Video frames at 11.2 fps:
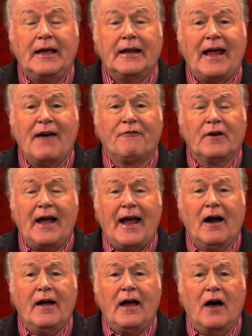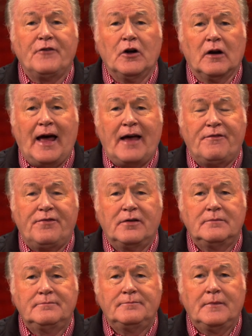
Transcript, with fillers: in every area of your life.